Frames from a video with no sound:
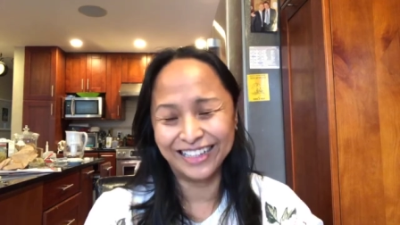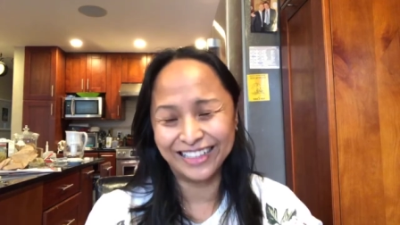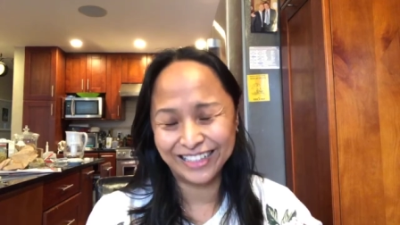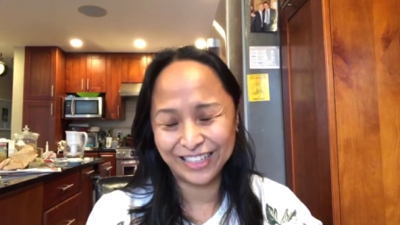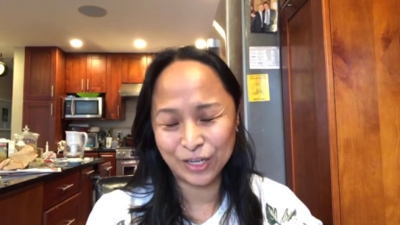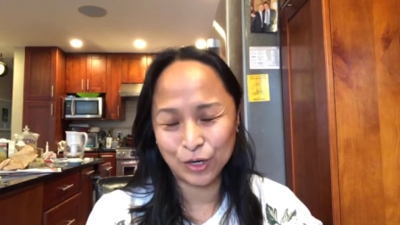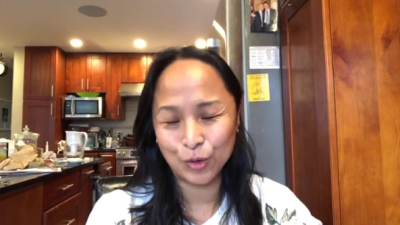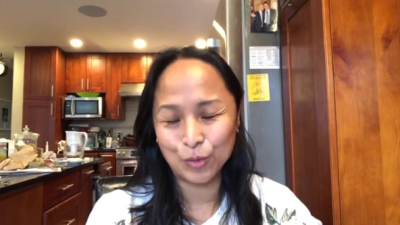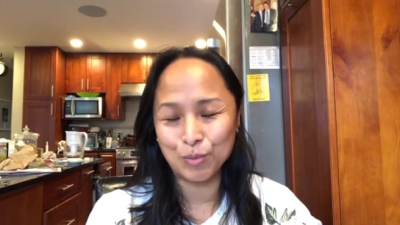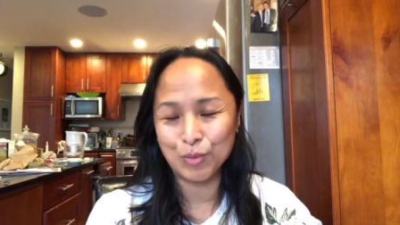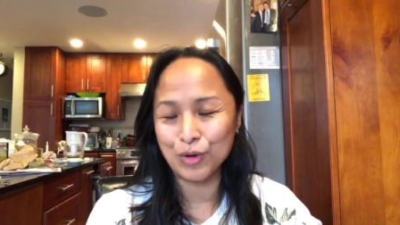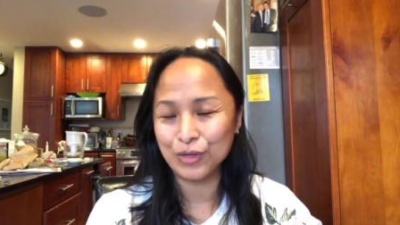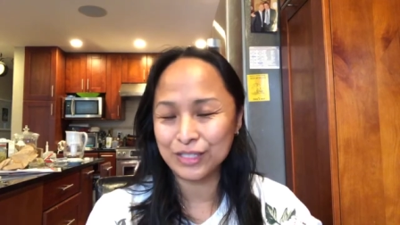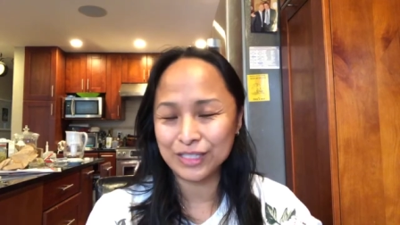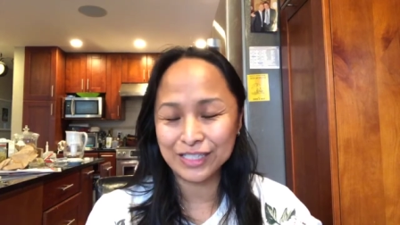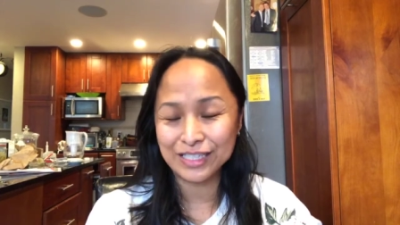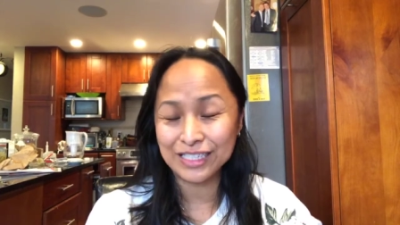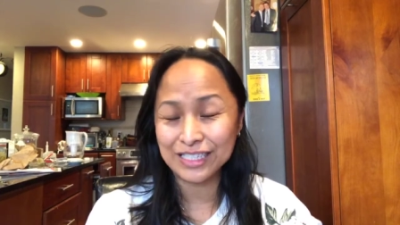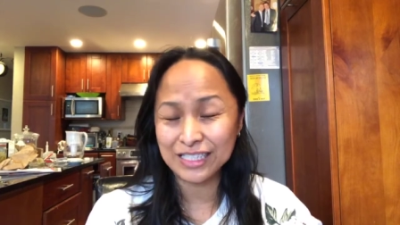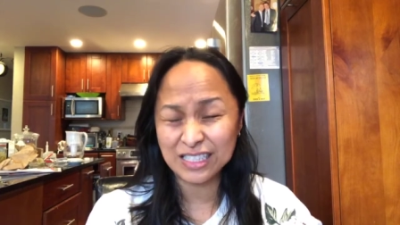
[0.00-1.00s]
You'll
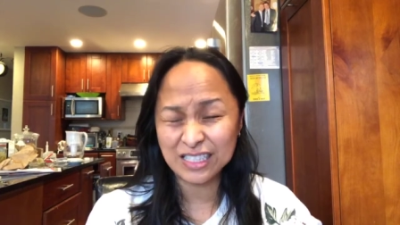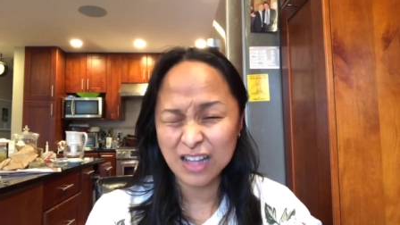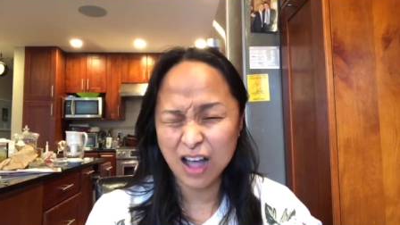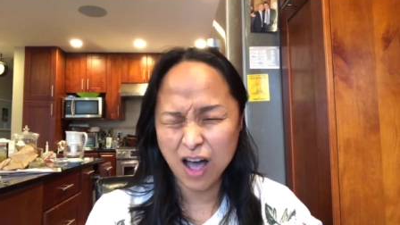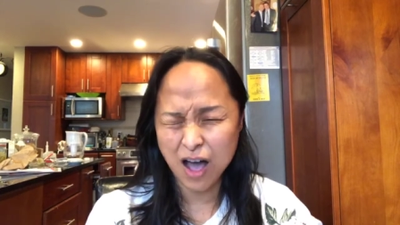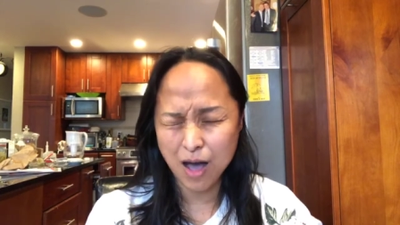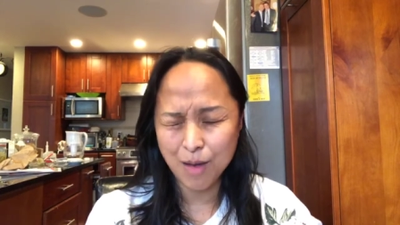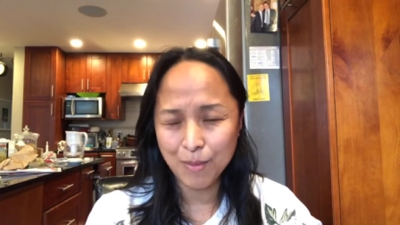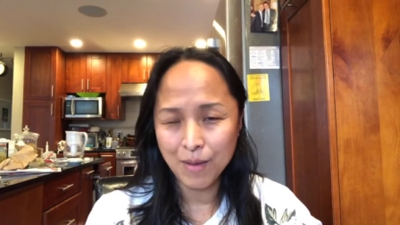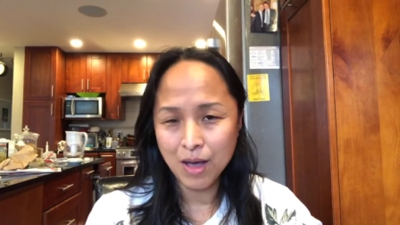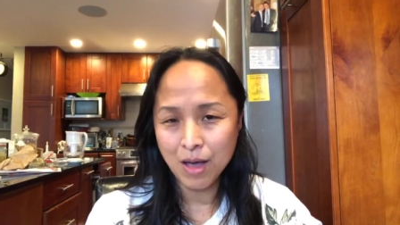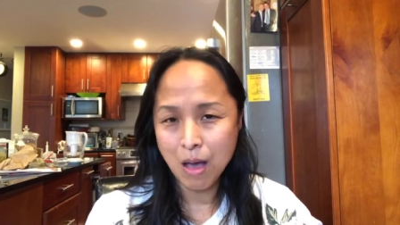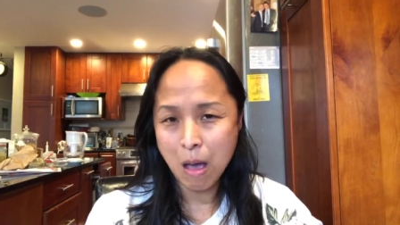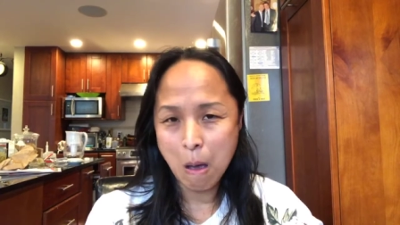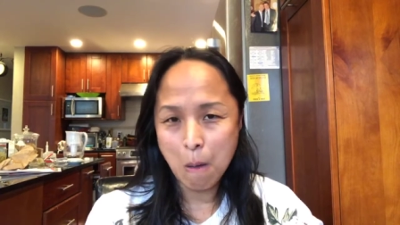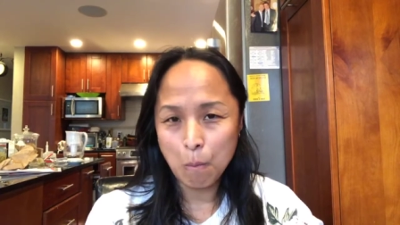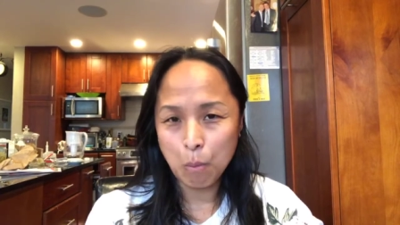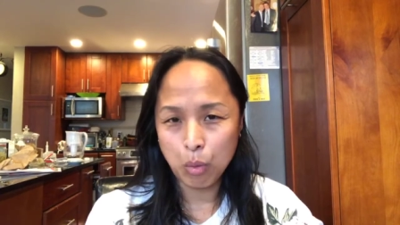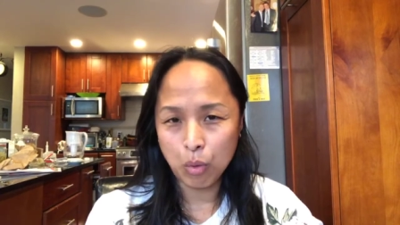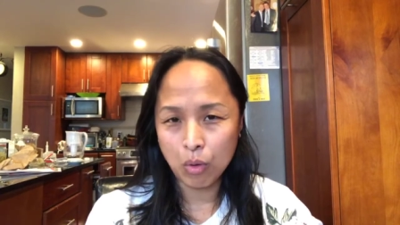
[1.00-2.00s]
mostly stop,
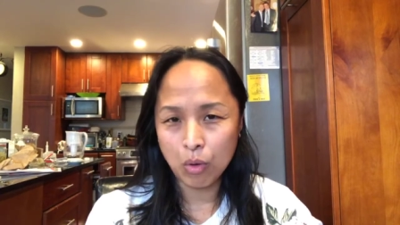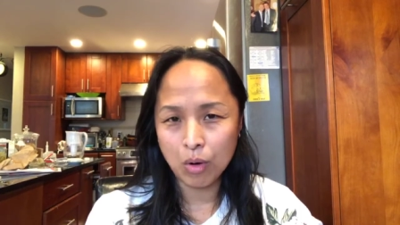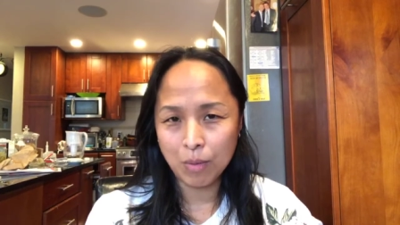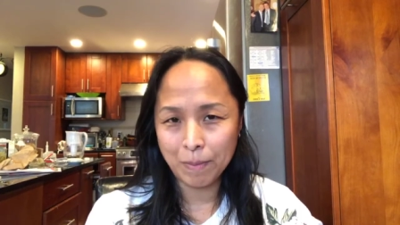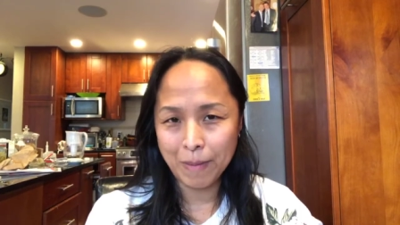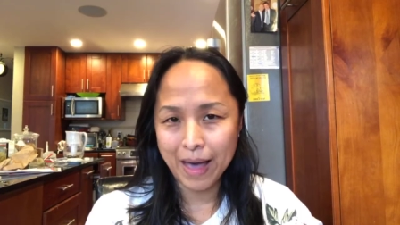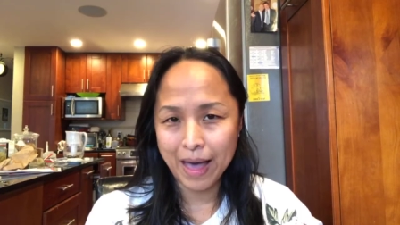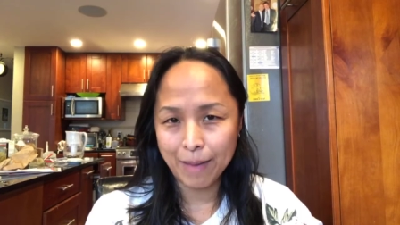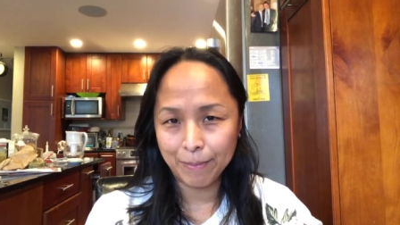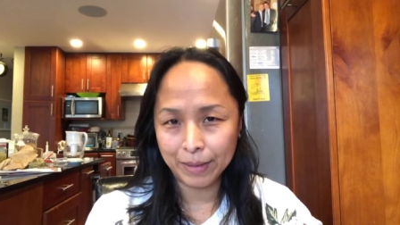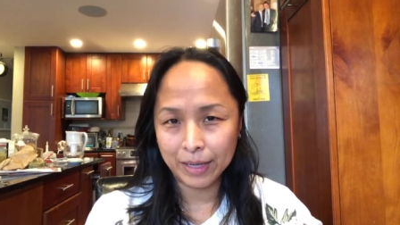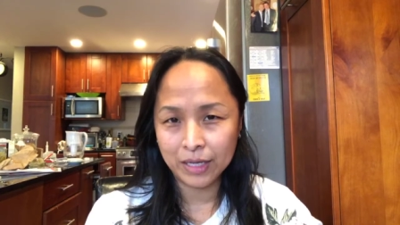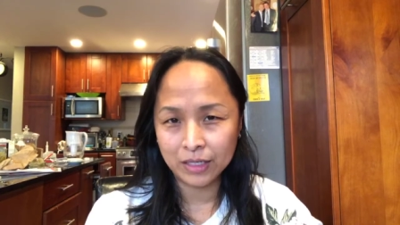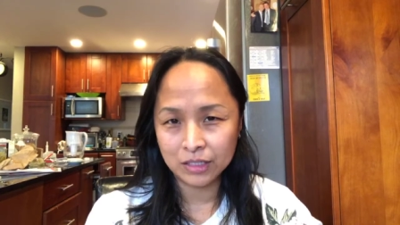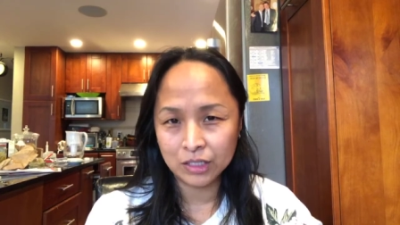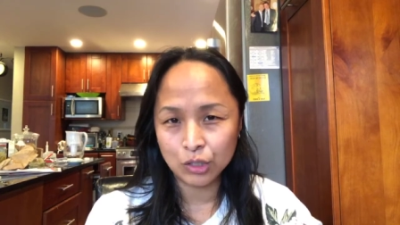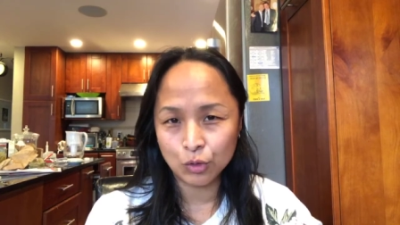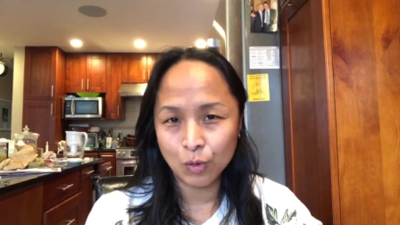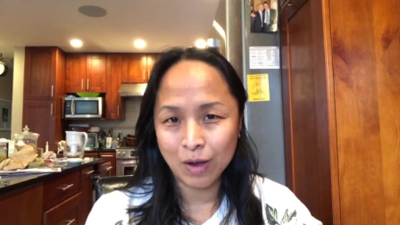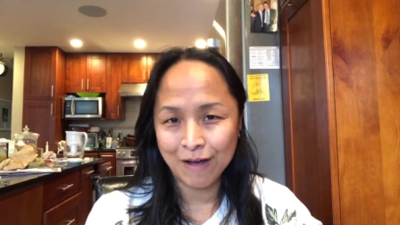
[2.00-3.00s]
pull back
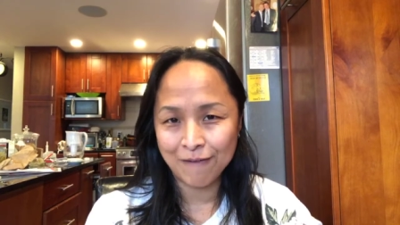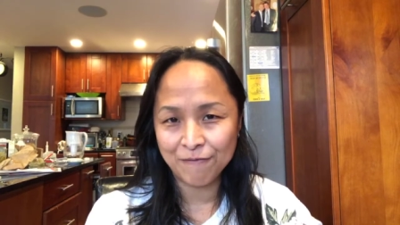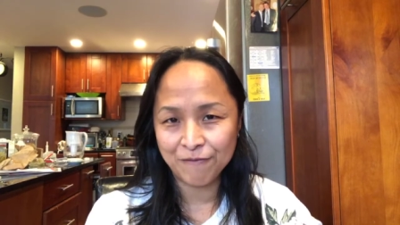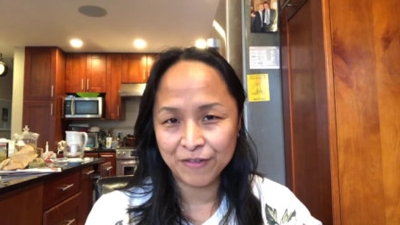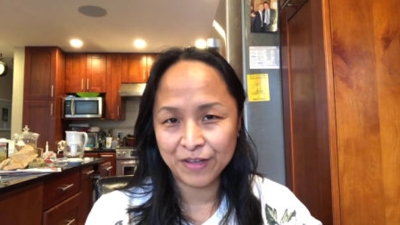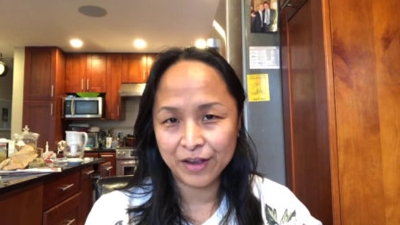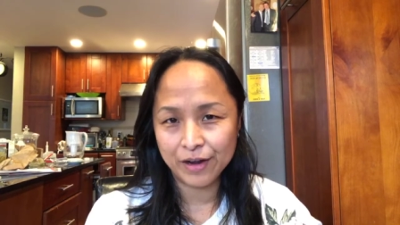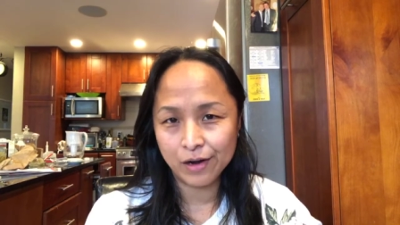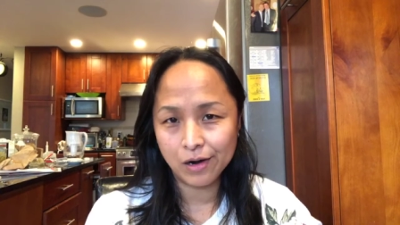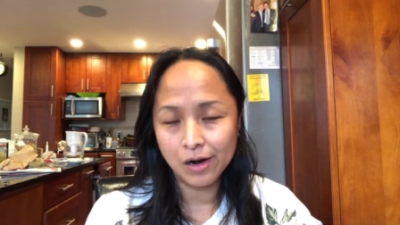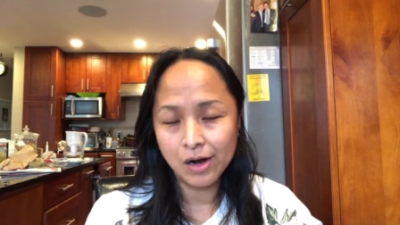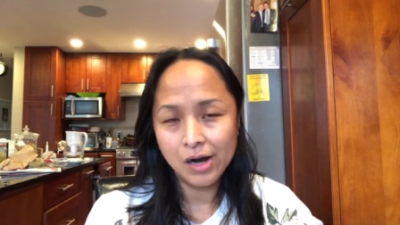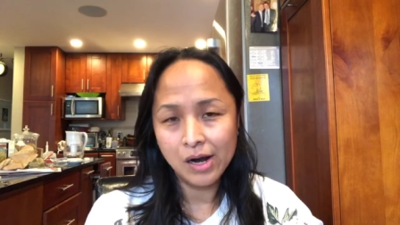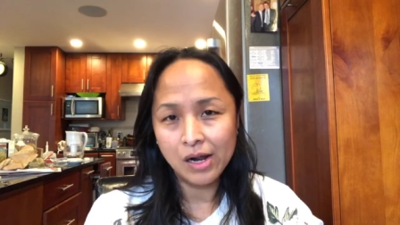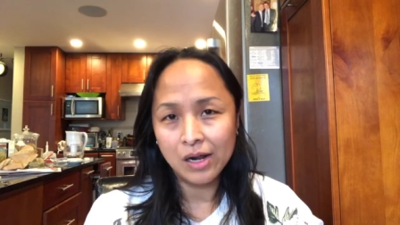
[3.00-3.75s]
because you have fear.